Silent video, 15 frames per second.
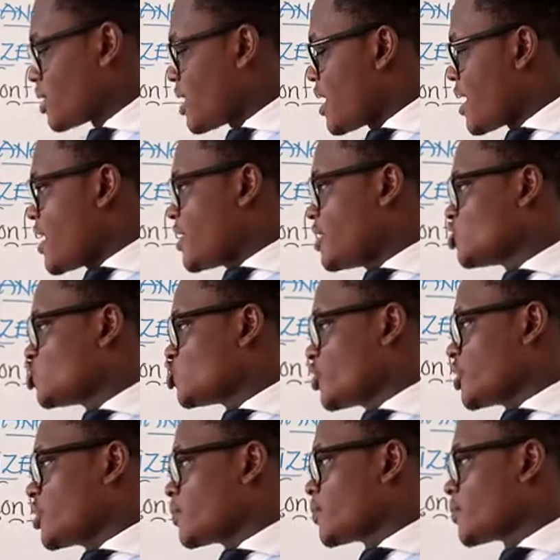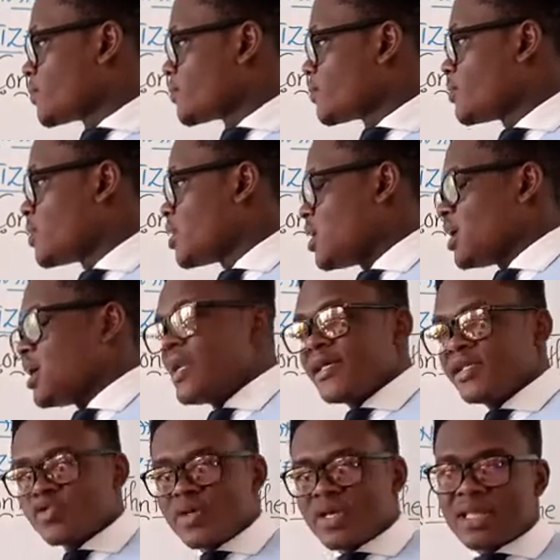injury. Let's
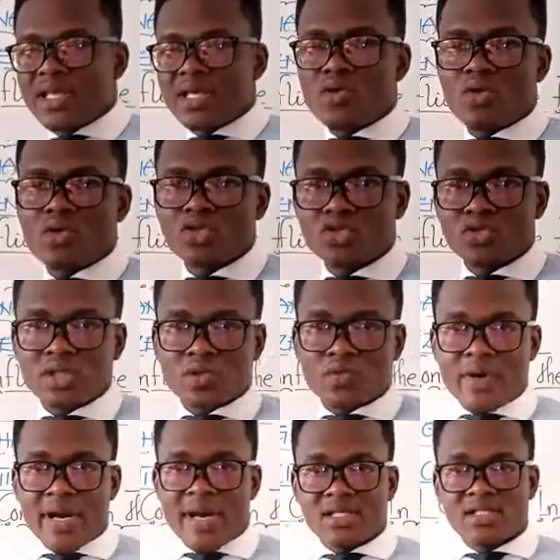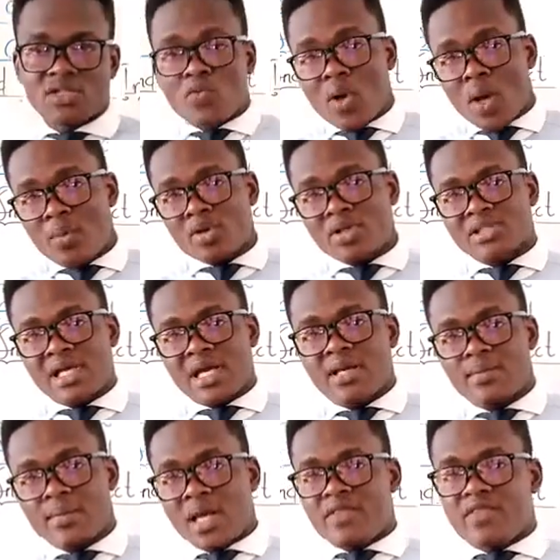quickly go through the words one more time,
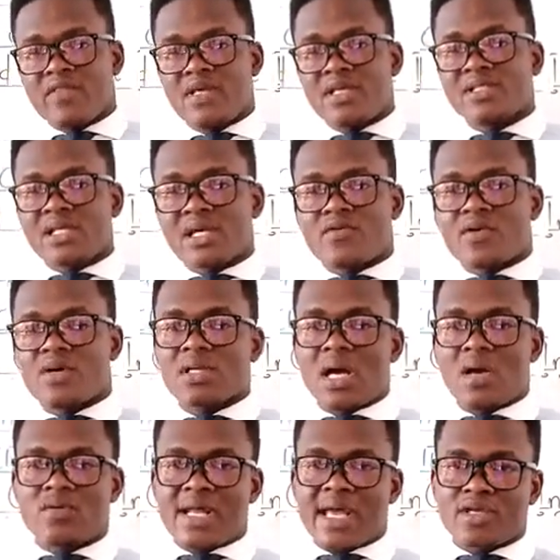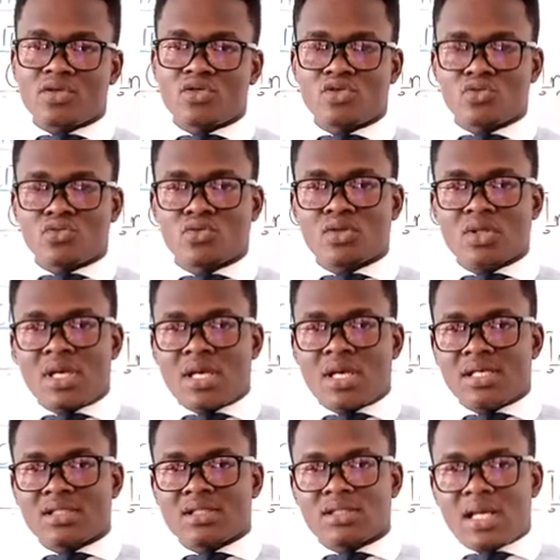and this time around I would like you
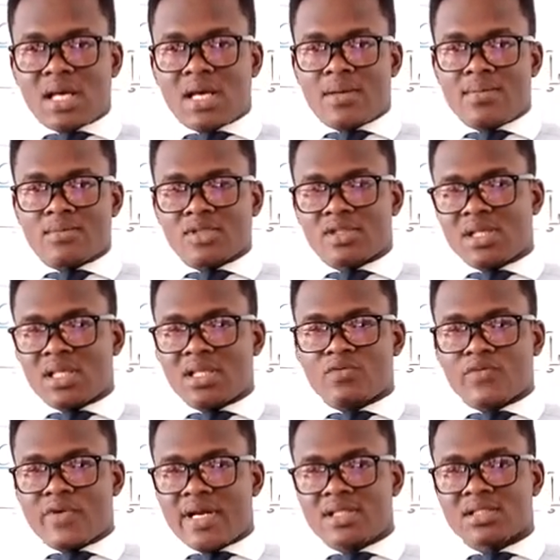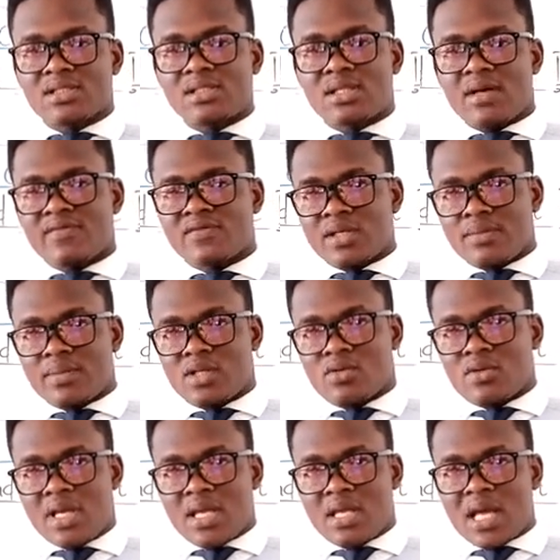to say the words after me,
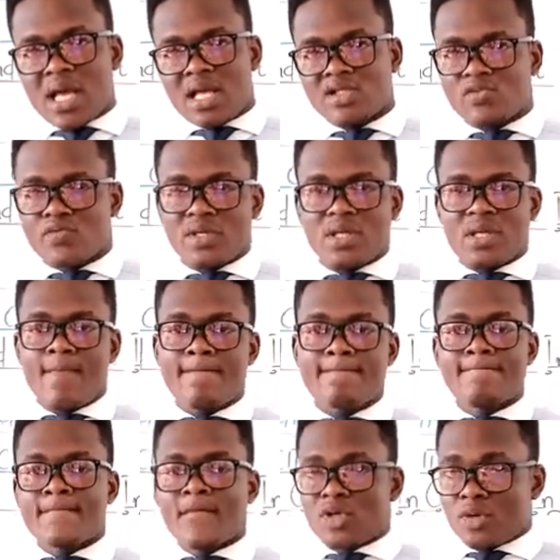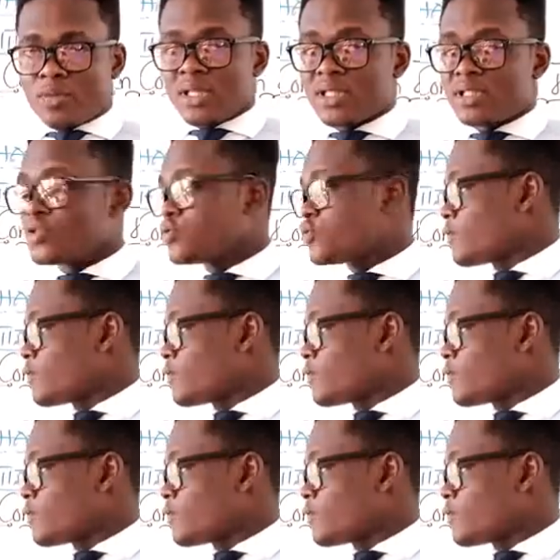okay, as we normally do.